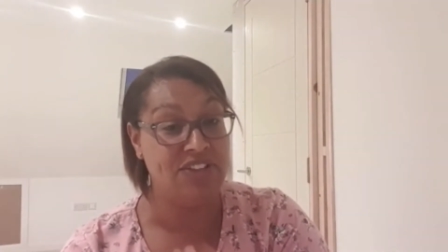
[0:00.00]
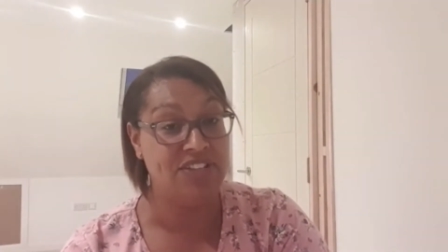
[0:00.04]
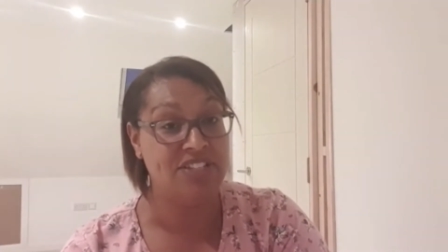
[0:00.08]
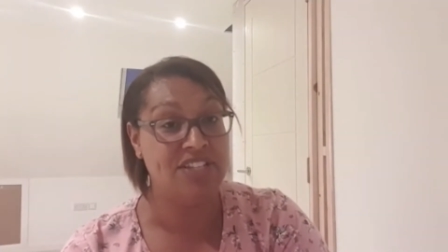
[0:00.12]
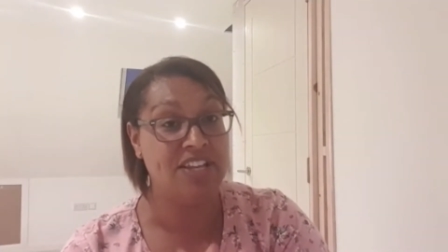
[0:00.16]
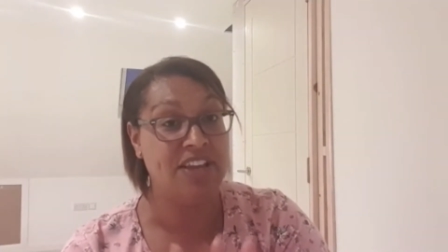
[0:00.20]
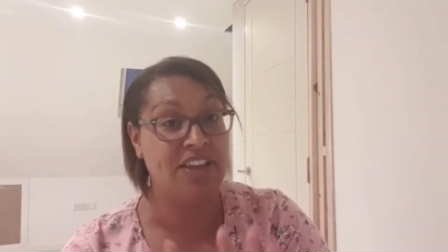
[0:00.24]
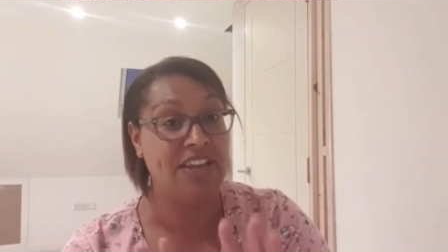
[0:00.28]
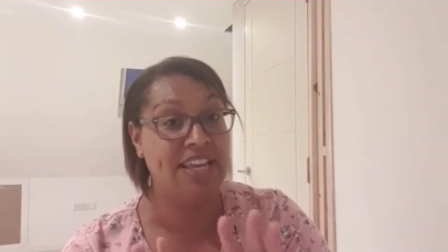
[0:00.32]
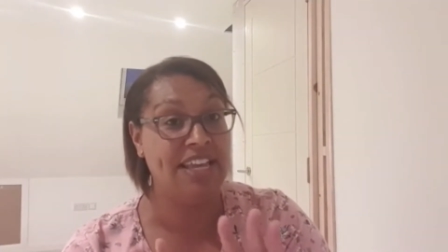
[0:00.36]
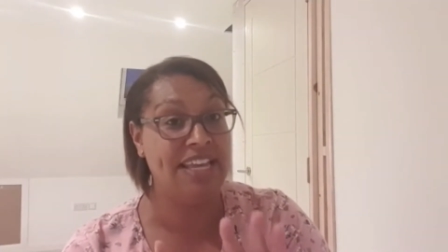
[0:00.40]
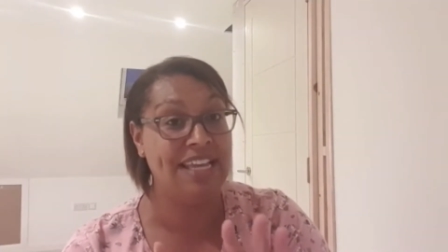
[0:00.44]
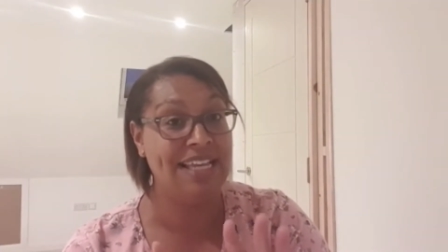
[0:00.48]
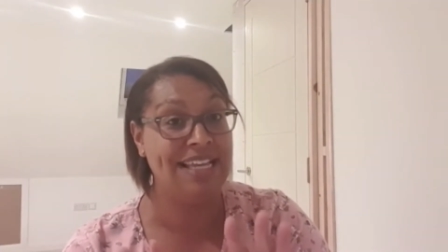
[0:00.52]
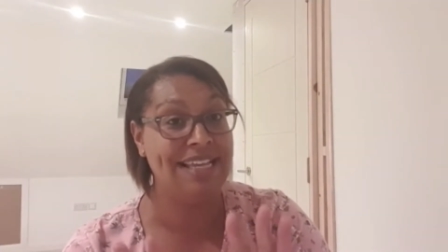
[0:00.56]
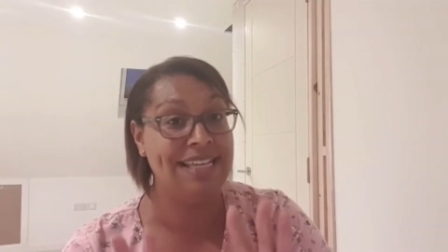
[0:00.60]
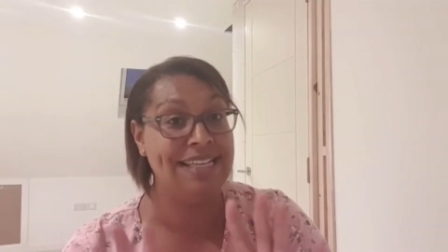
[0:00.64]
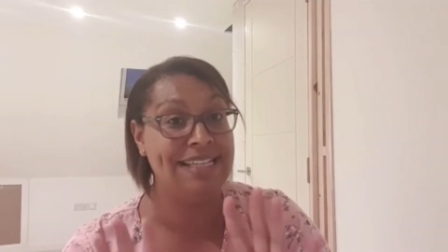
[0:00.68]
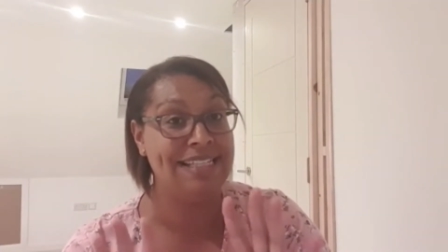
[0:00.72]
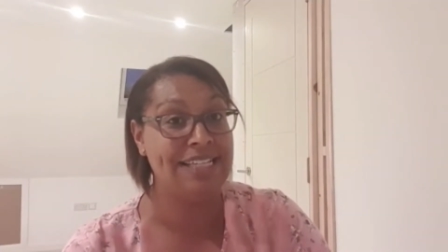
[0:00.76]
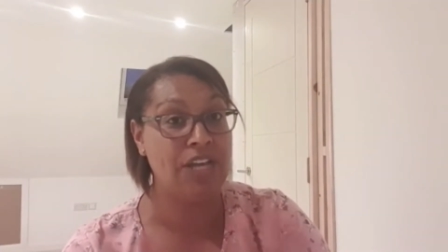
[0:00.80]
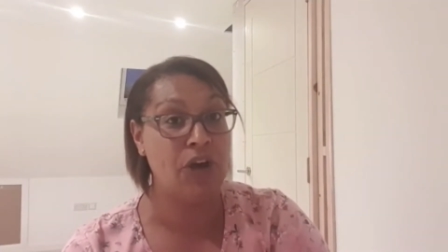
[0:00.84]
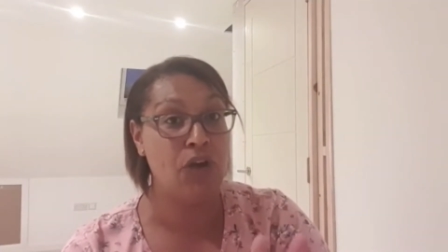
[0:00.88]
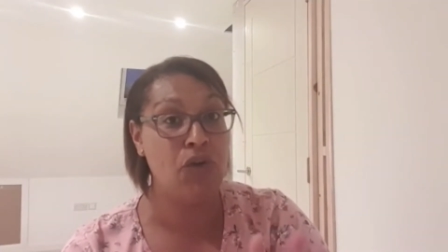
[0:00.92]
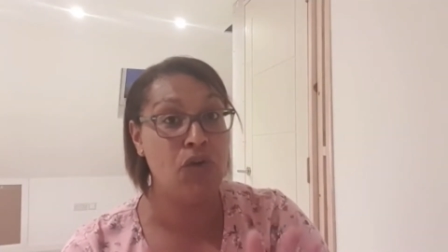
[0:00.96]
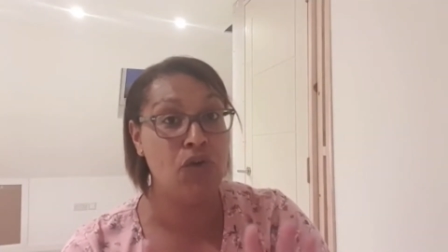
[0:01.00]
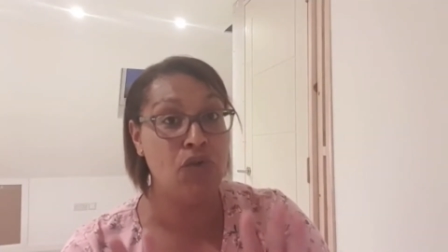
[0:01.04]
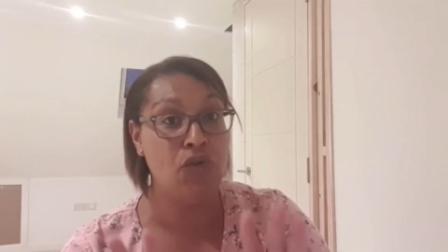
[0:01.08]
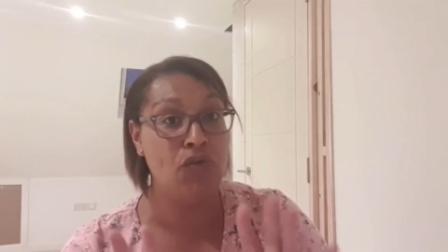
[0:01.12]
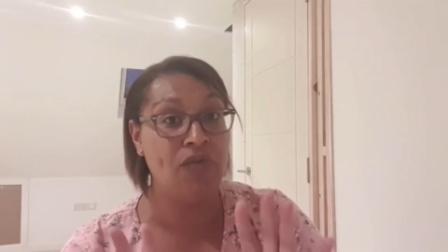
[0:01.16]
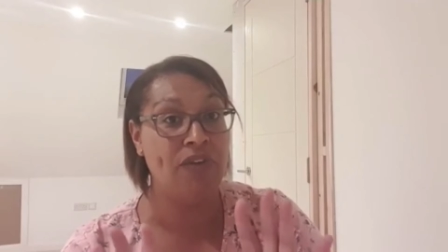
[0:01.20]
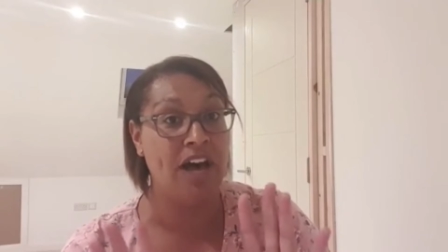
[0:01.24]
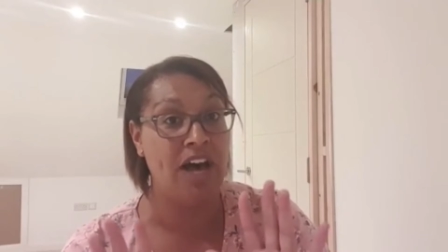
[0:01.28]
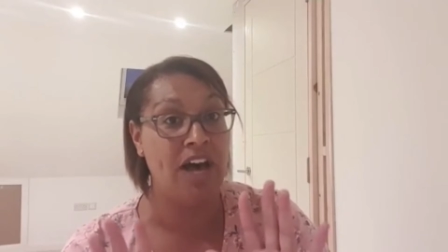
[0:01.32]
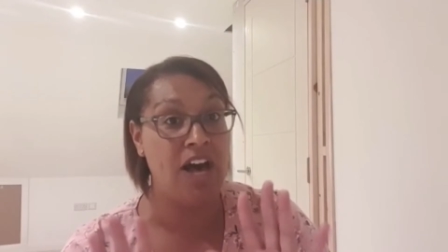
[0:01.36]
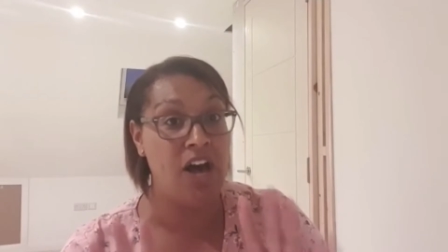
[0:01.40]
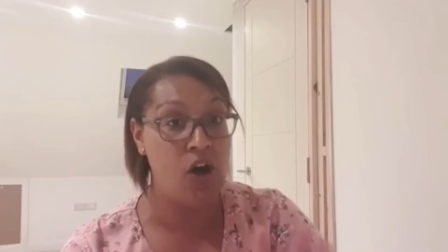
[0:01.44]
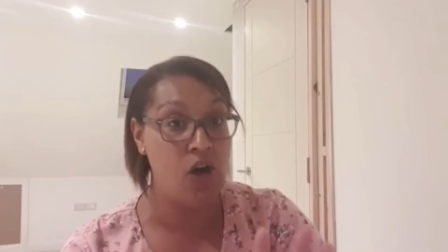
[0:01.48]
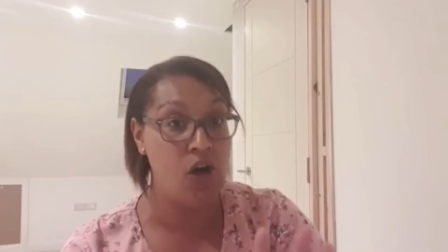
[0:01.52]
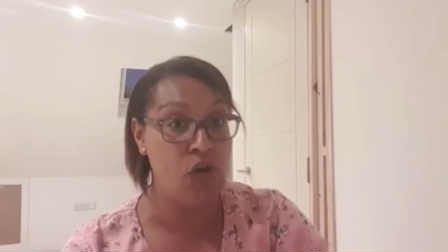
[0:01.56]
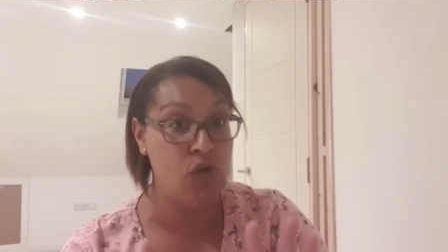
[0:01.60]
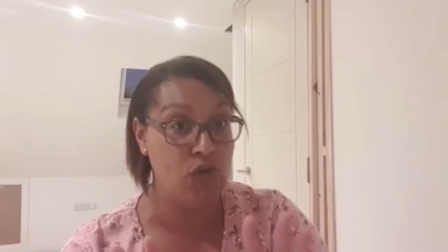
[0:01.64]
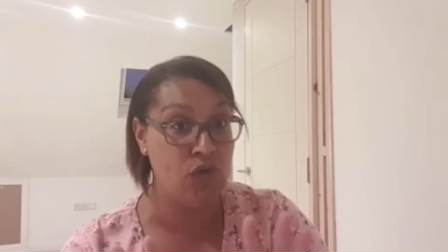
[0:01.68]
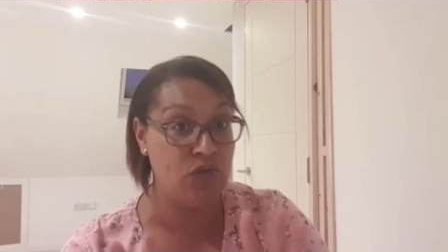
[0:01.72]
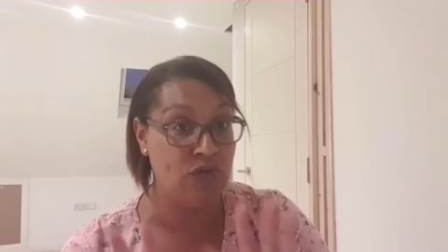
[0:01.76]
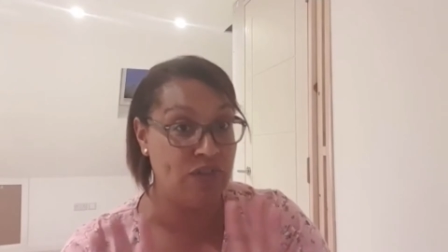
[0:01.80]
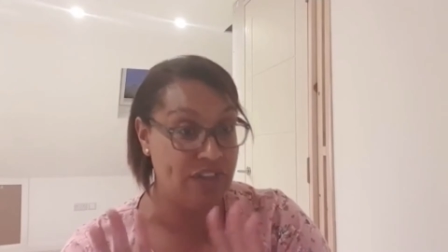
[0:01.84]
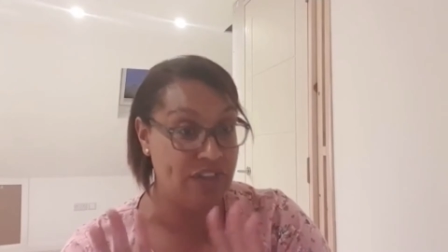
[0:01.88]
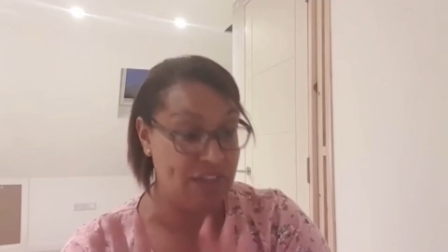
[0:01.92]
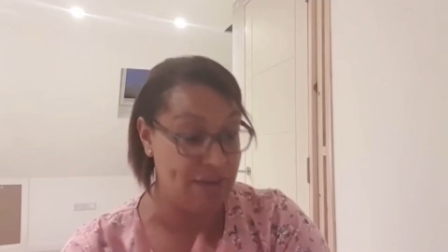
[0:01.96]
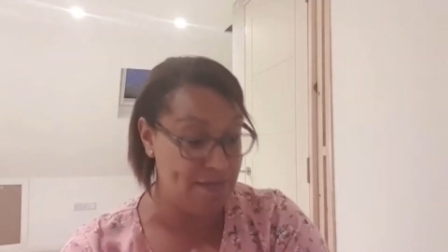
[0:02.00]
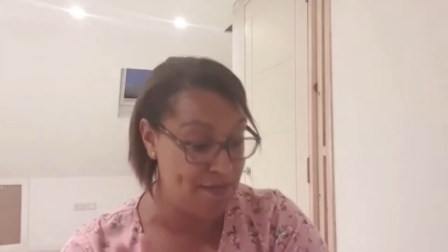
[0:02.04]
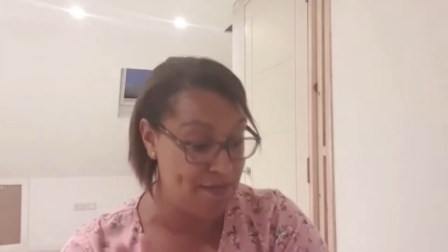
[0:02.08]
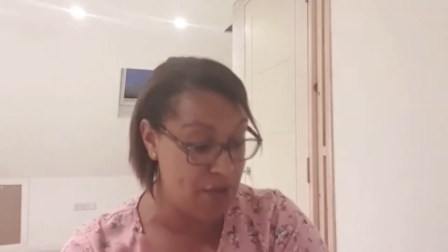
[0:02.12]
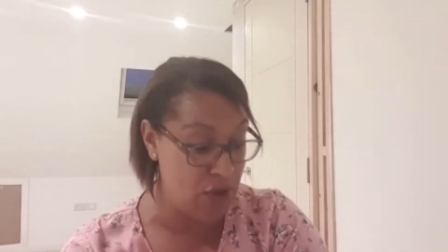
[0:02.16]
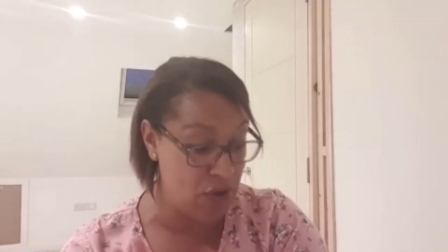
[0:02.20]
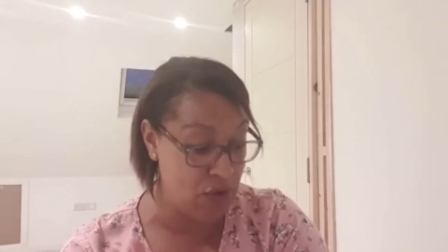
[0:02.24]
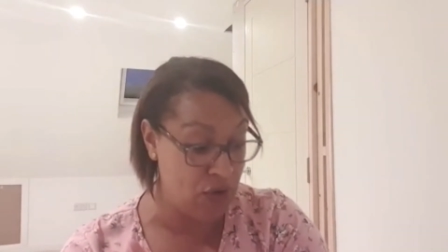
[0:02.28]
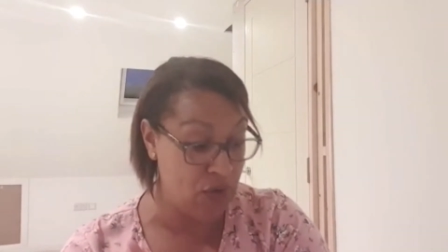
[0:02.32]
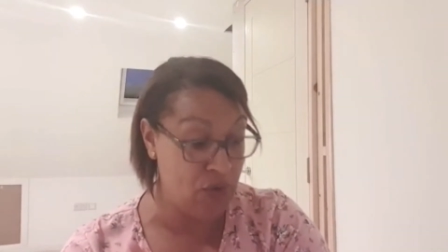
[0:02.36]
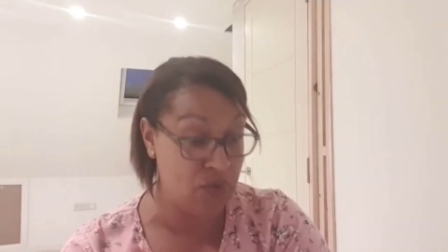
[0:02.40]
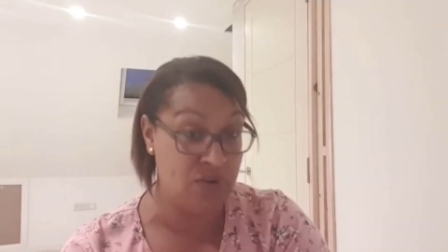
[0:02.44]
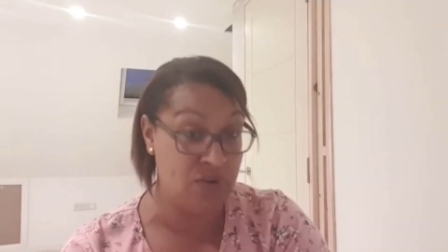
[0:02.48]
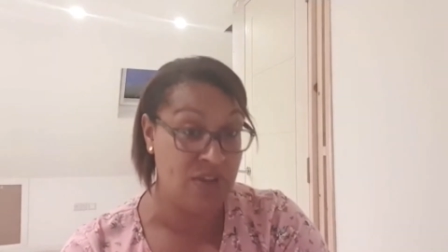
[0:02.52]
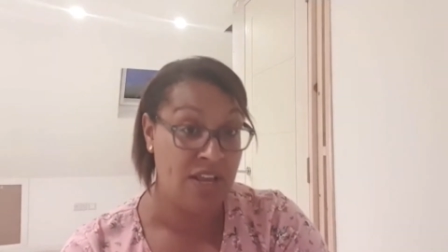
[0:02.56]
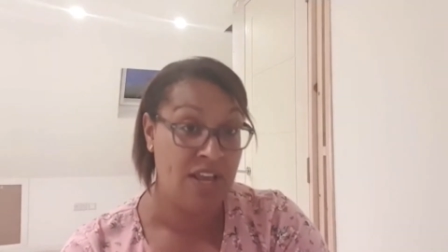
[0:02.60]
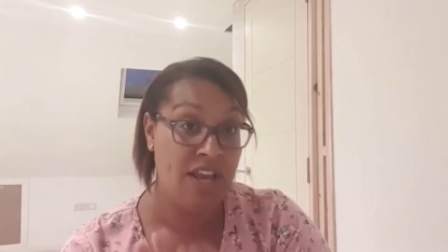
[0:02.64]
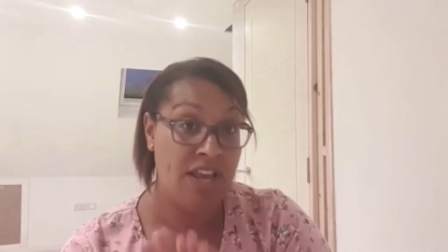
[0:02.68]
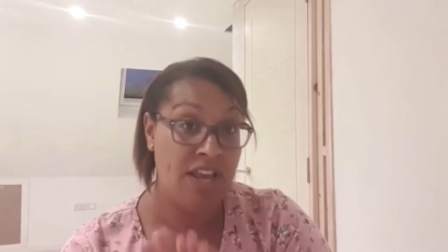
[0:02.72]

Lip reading: So he's over the moon,